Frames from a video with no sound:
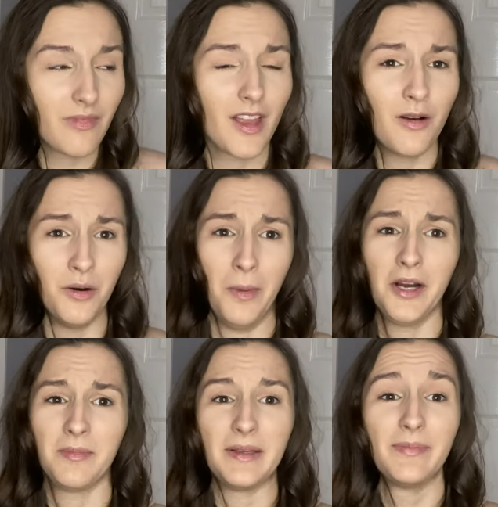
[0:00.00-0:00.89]
Oh,
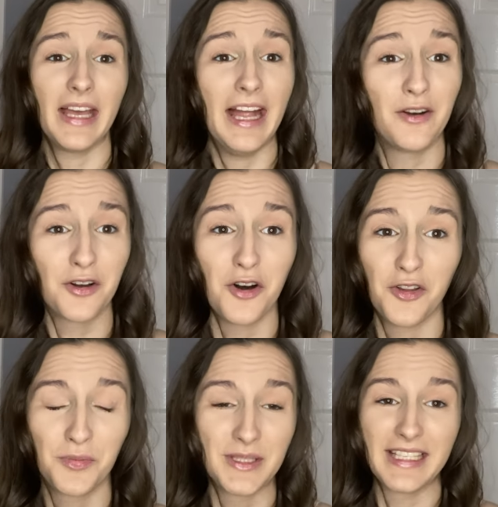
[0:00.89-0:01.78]
pardon me, the inner
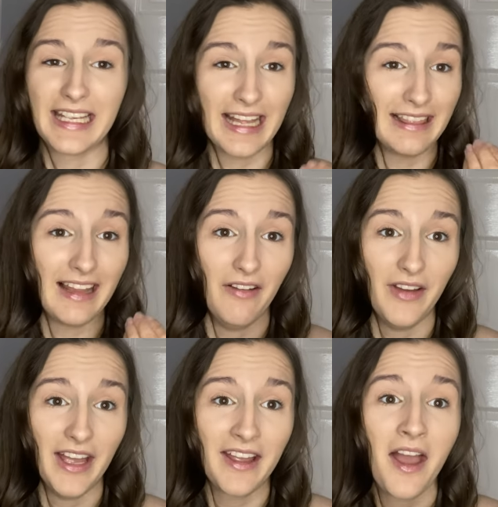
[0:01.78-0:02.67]
goth was like
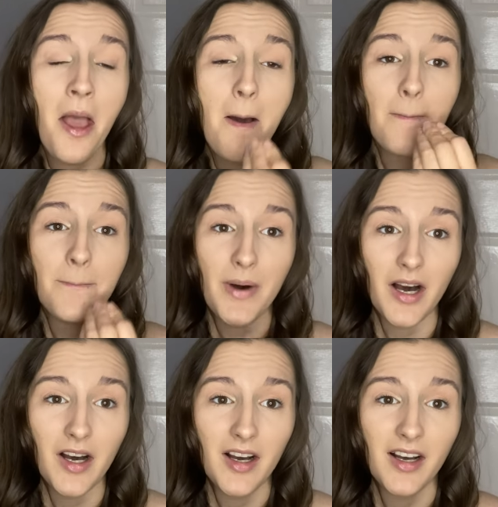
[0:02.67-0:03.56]
living, but